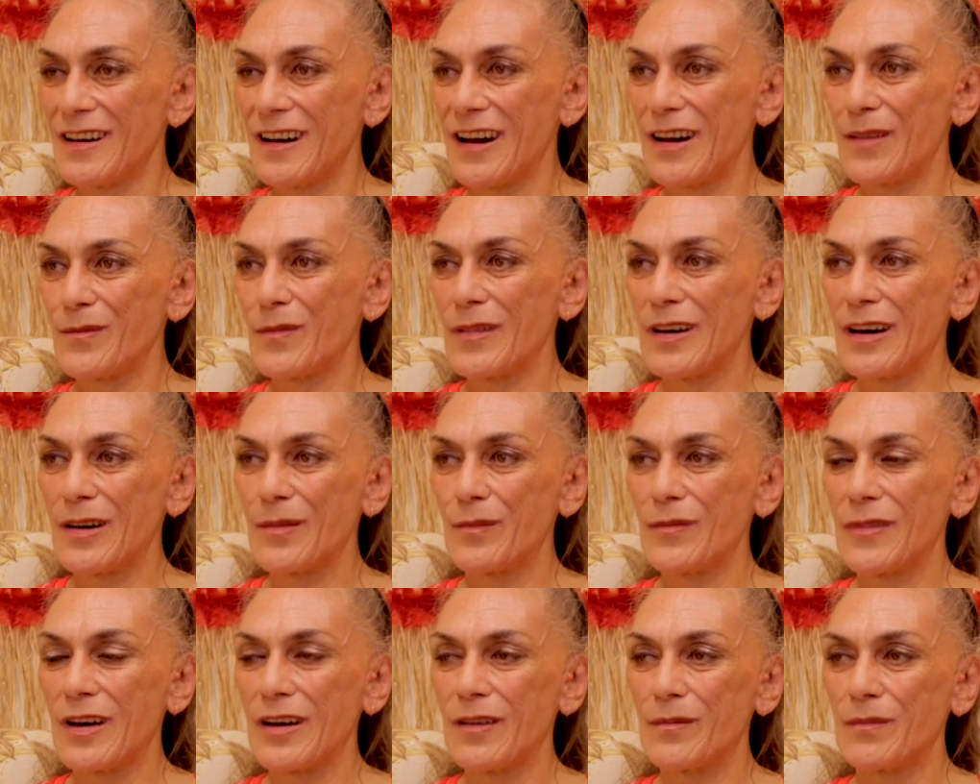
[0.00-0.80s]

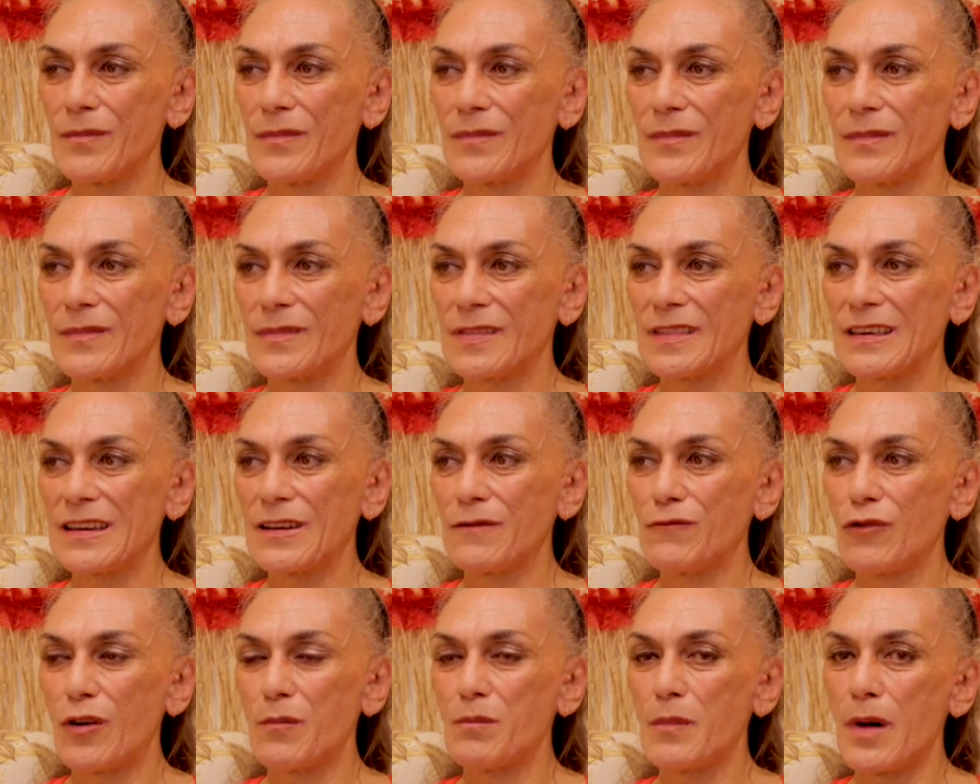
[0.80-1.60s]
I'm
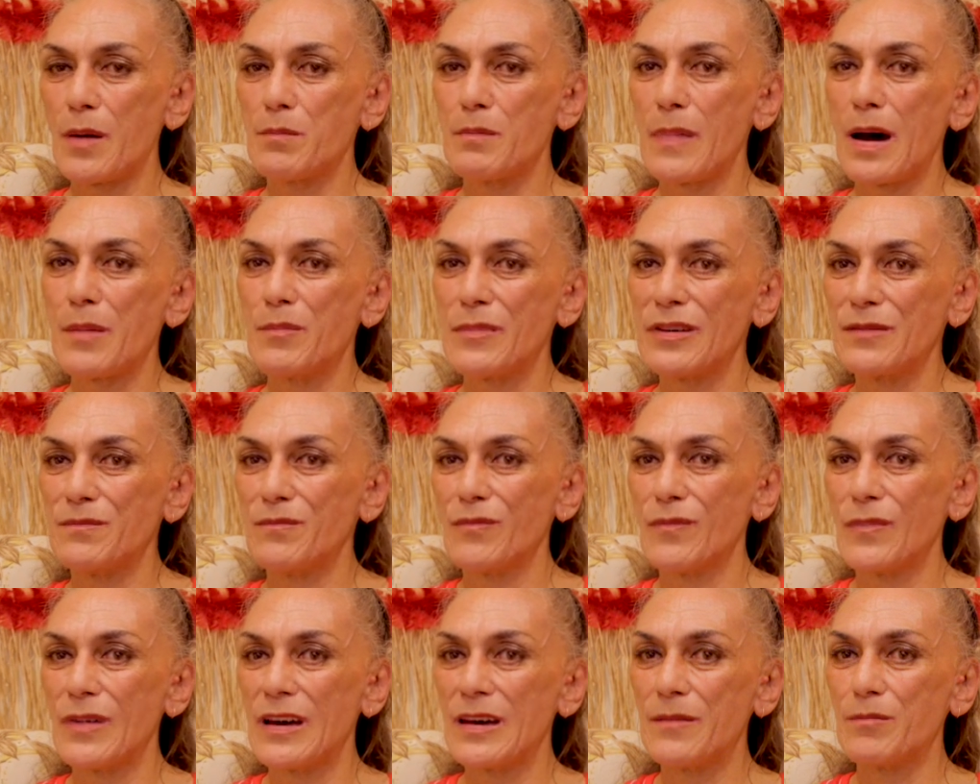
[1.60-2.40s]
thinking what my mum
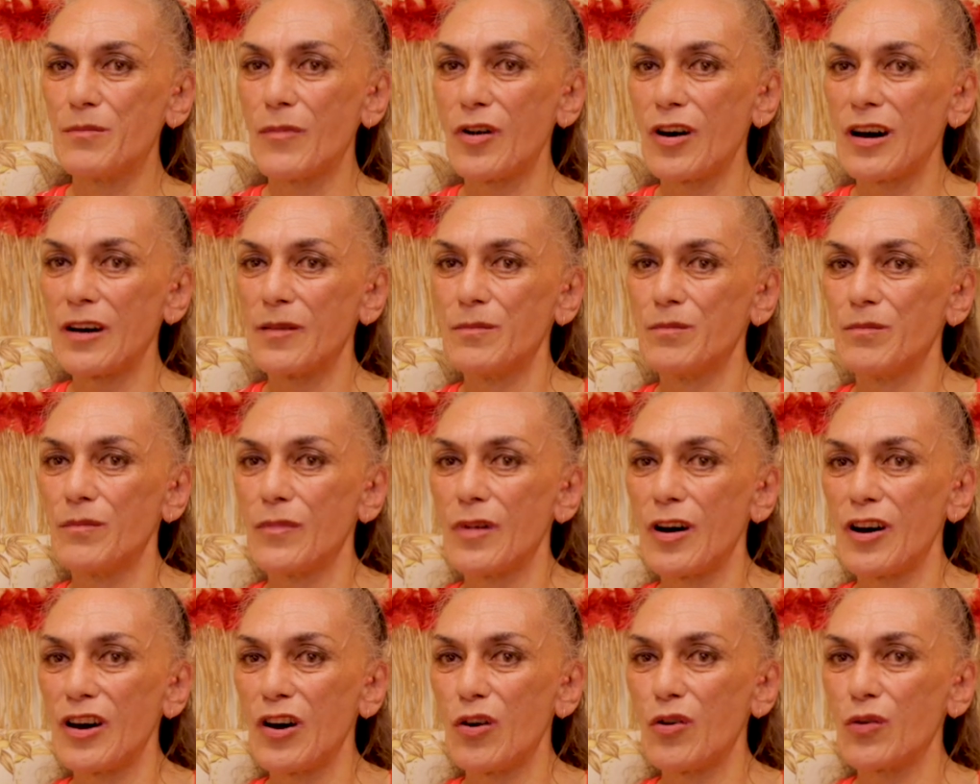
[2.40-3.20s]
and
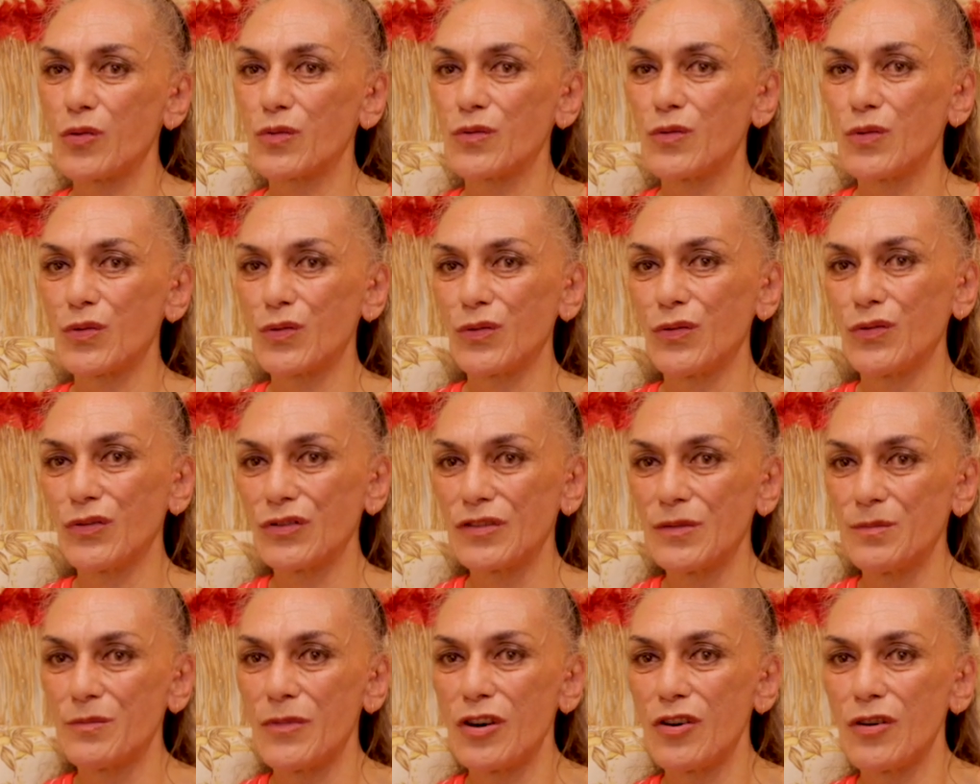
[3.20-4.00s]
my old koros
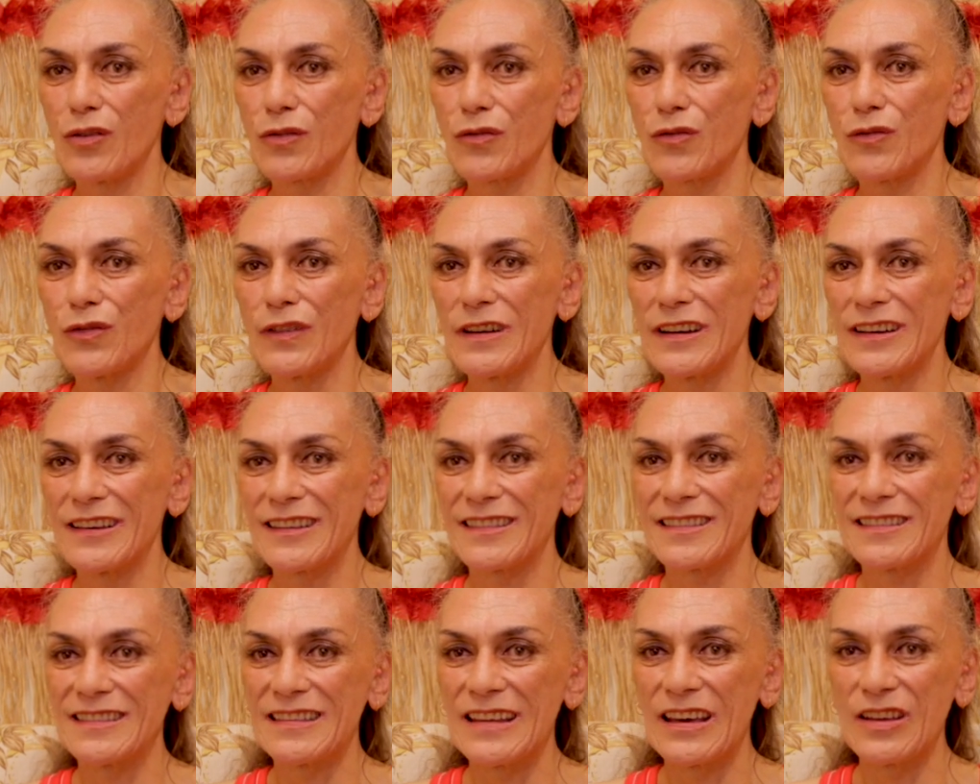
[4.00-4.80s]
and my old
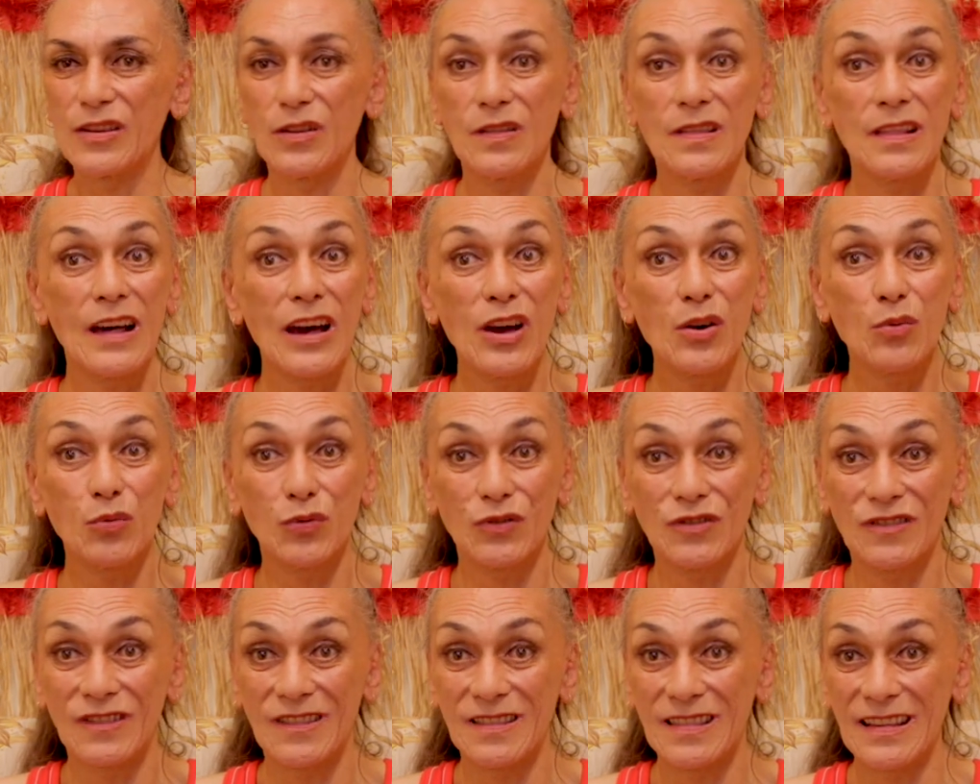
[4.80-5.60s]
kuias and that, they all
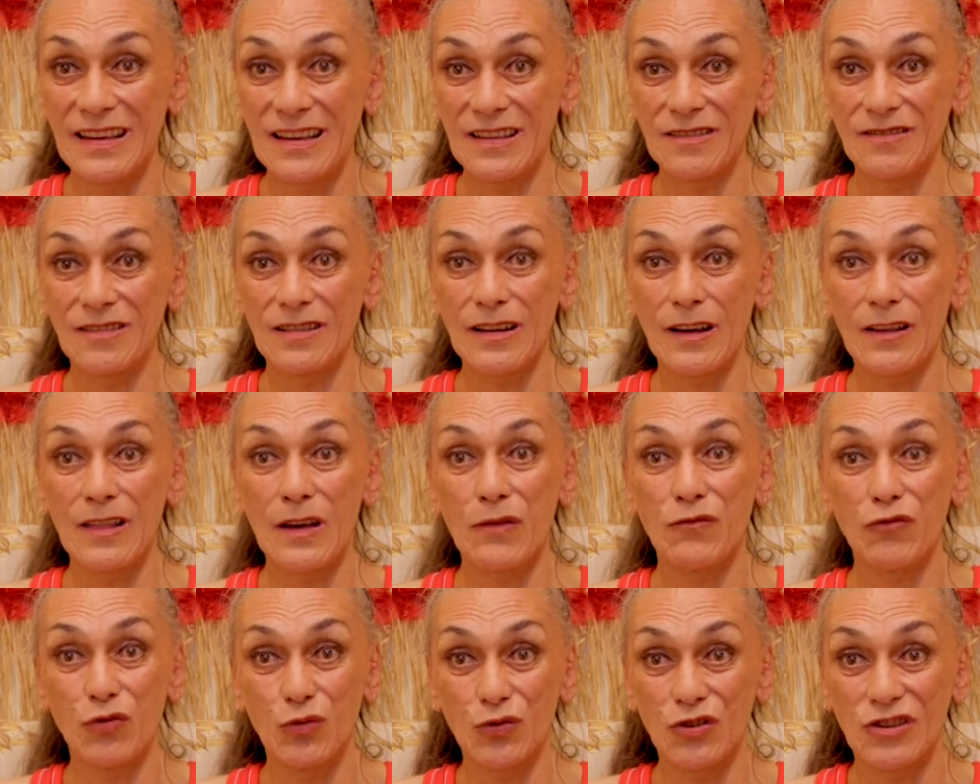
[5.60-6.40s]
did that. They
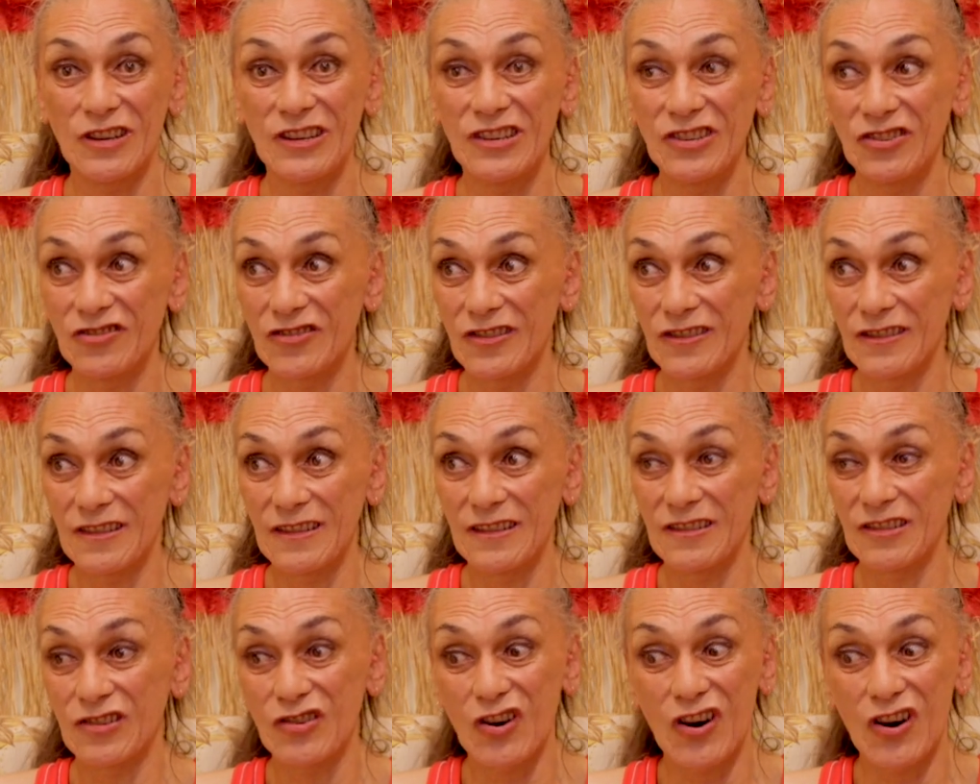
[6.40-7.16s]
were all teachers and